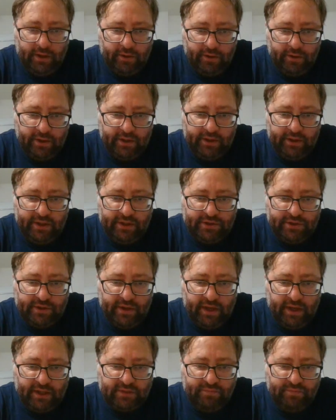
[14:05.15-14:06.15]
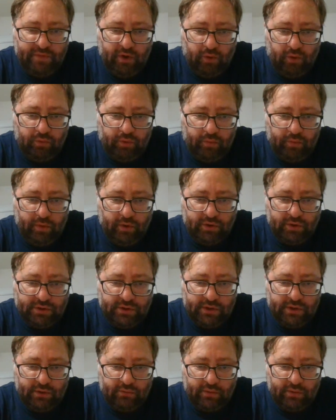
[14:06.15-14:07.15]
you didn't get your next belt
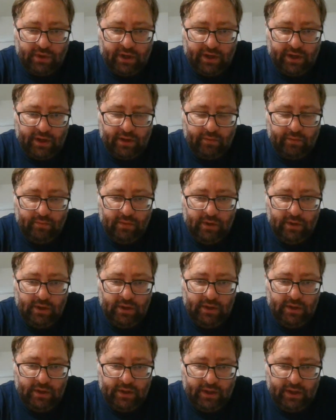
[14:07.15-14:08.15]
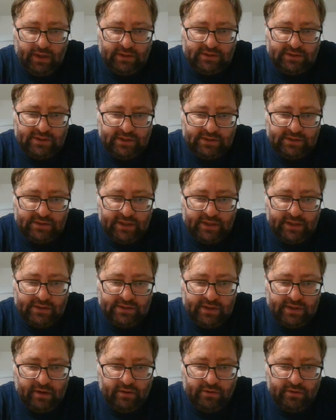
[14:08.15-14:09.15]
promotion on time in
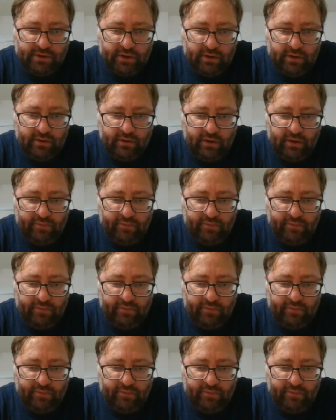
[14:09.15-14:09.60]
Sensei's dojo.